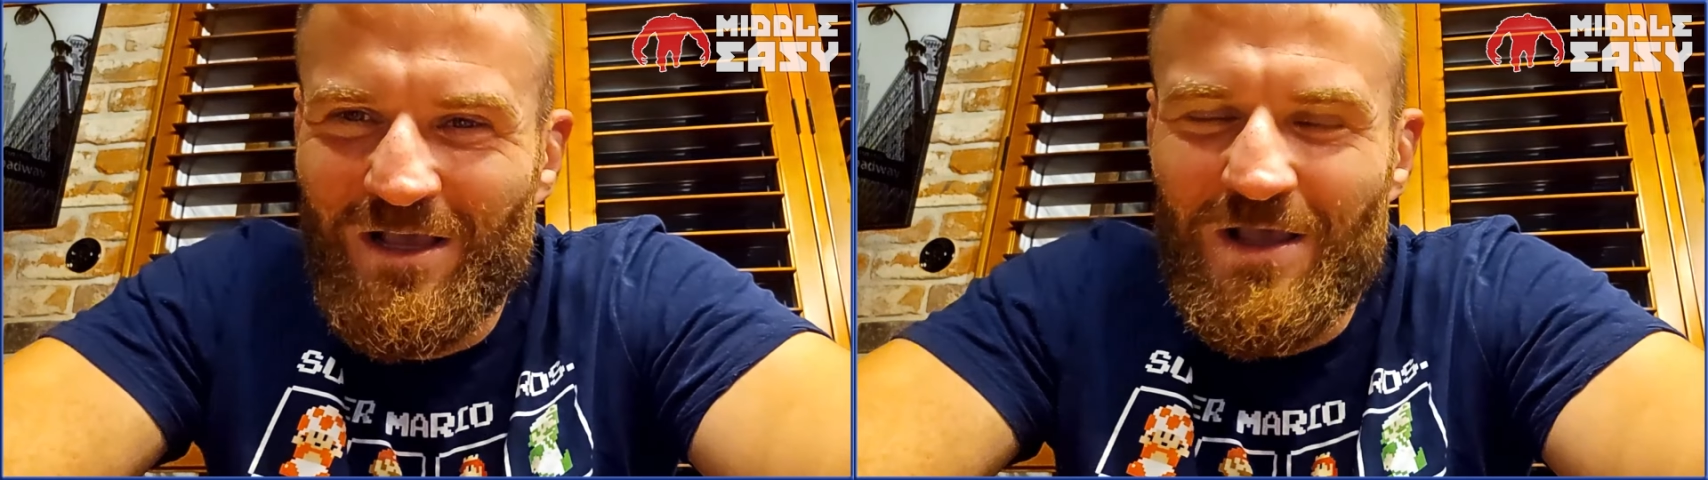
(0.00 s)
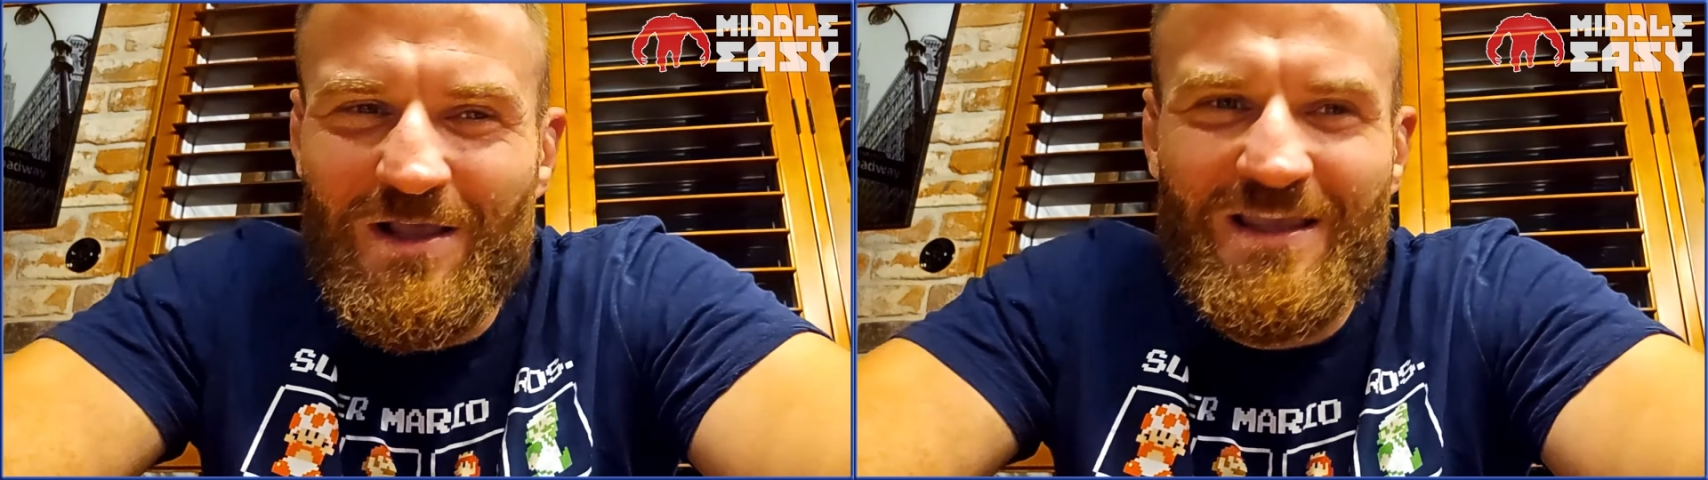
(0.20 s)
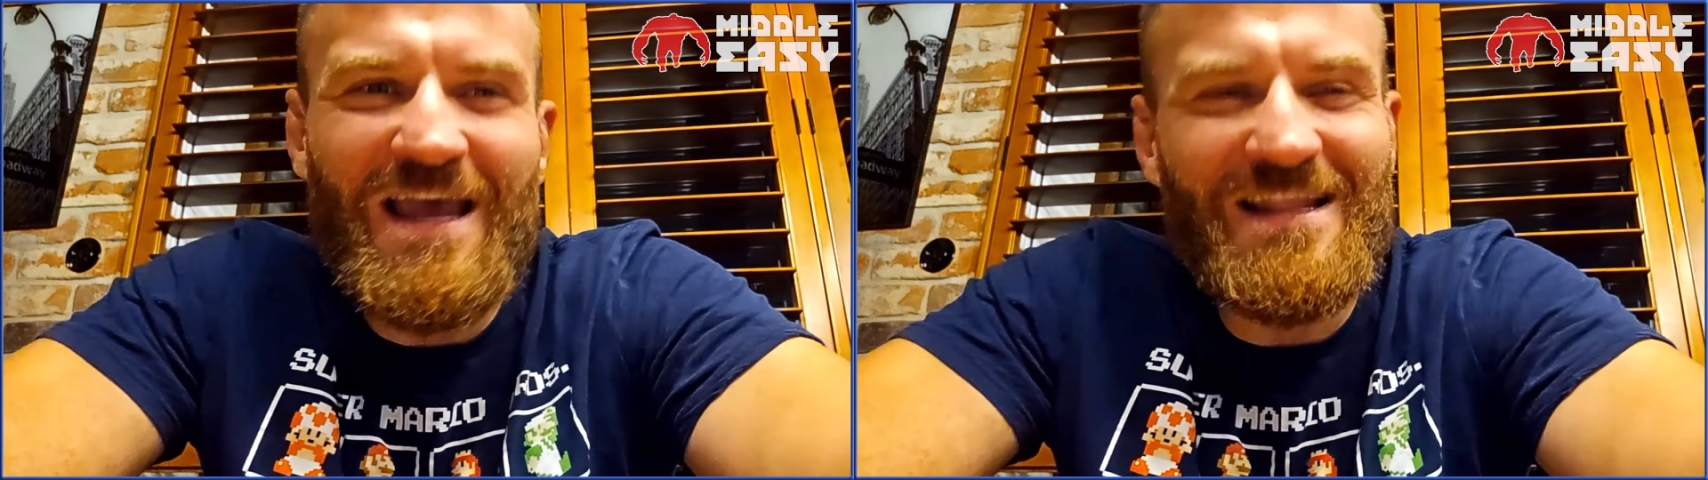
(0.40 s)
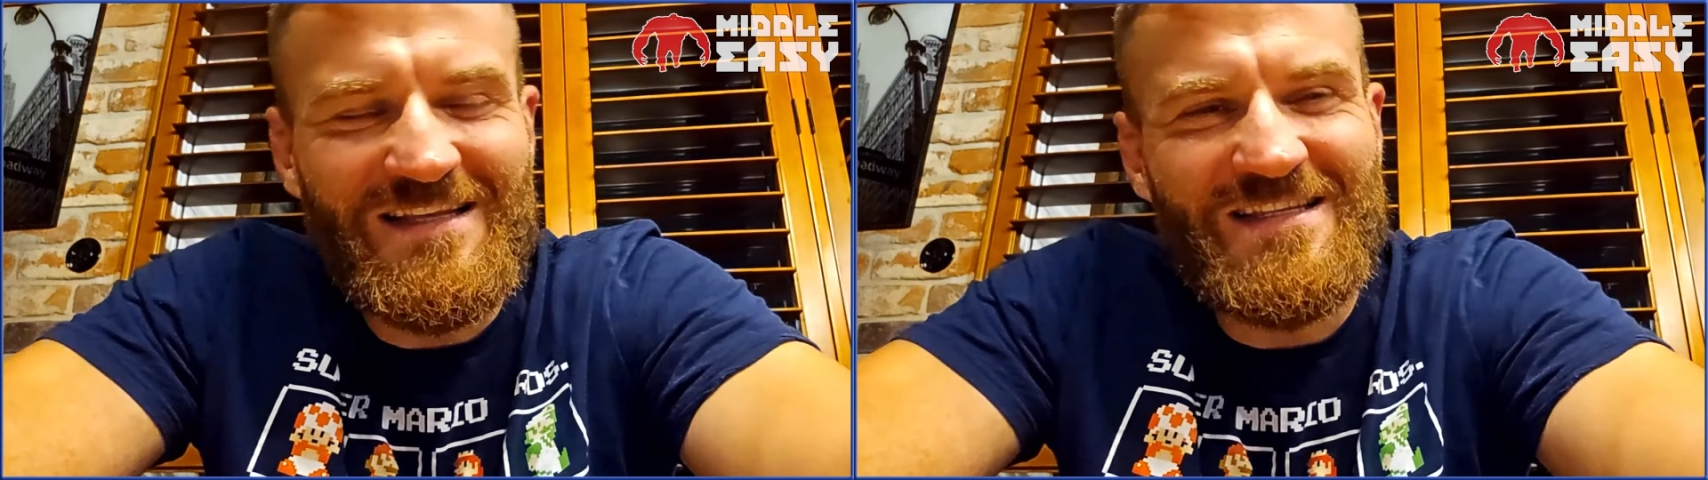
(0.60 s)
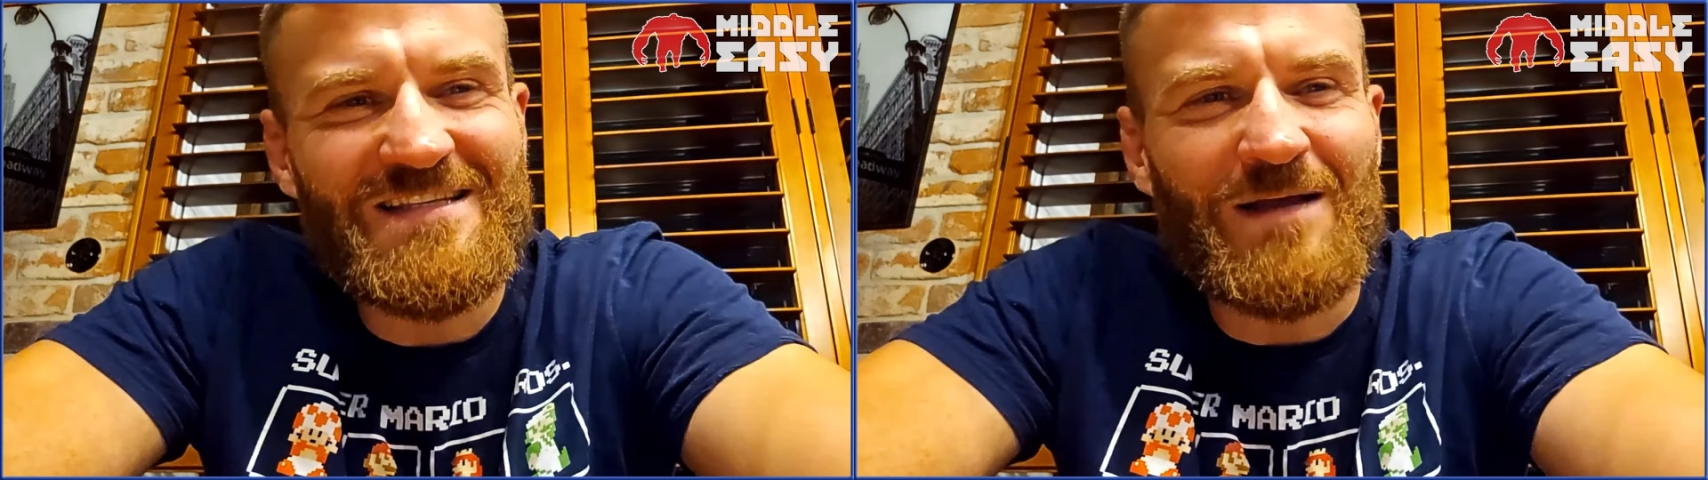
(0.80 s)
Yeah, they
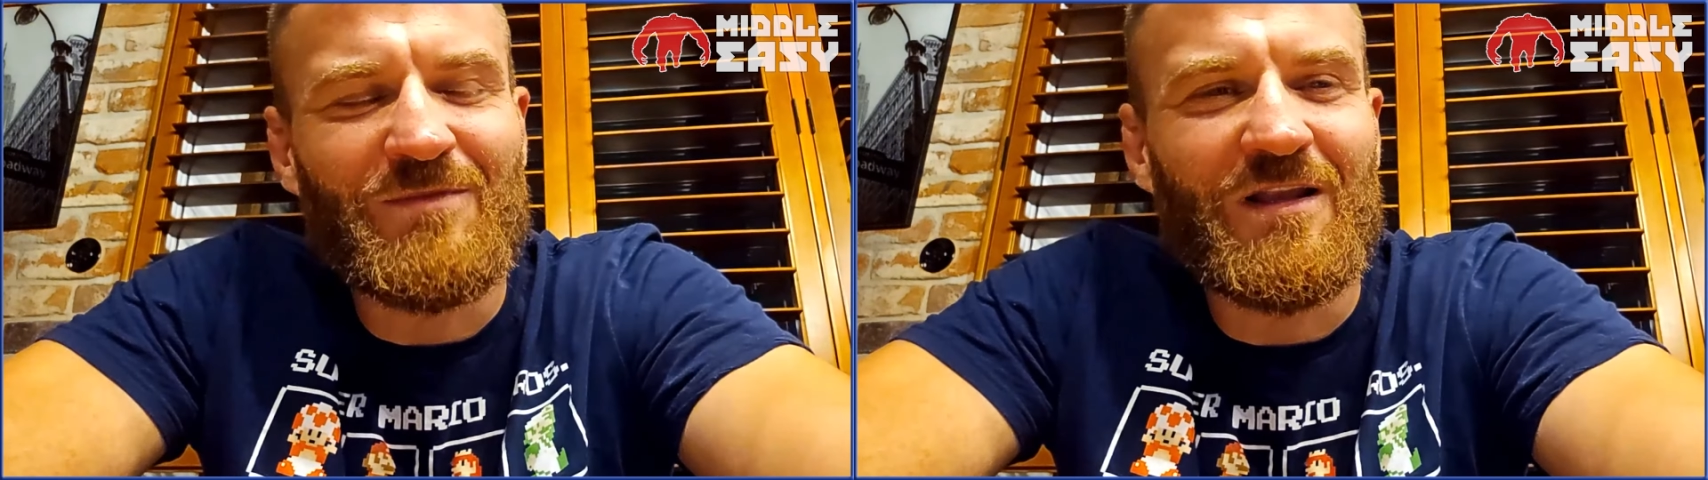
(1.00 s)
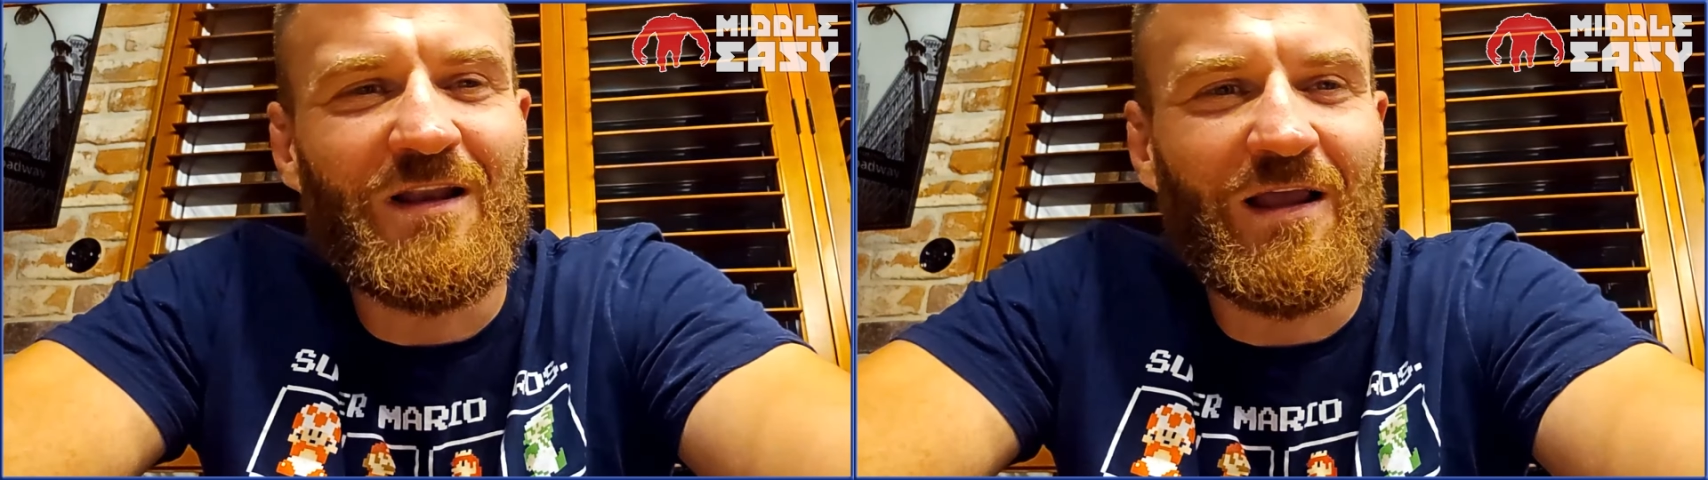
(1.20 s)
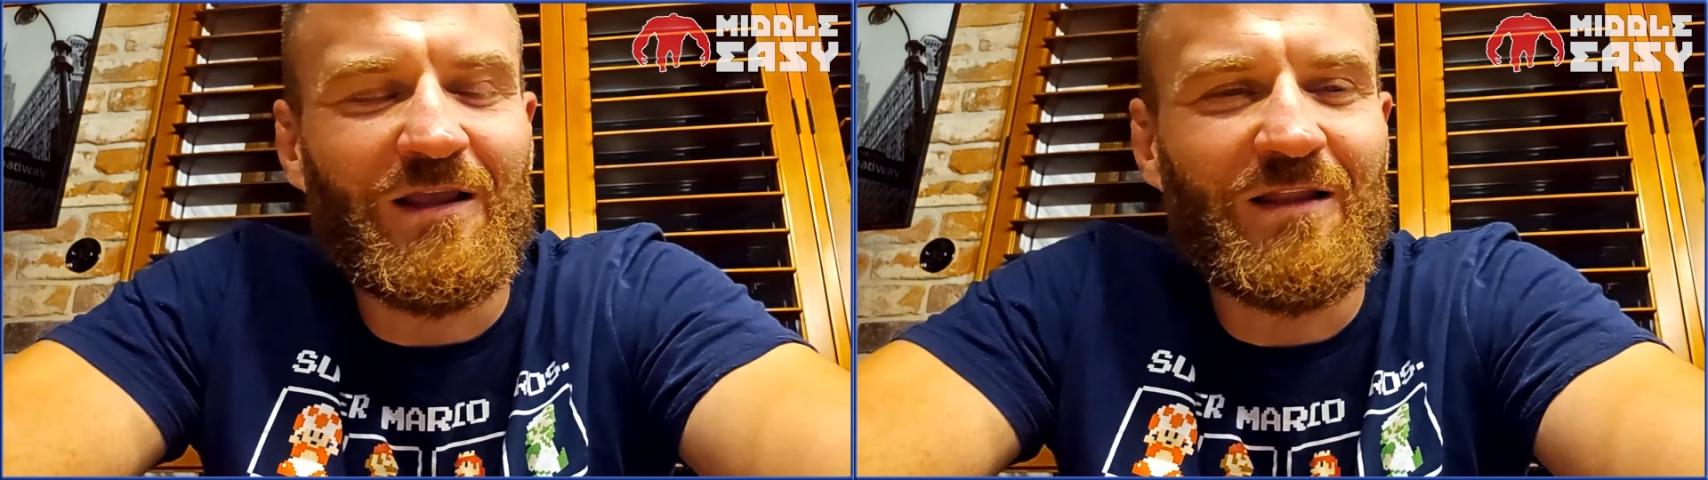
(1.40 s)
say something like this,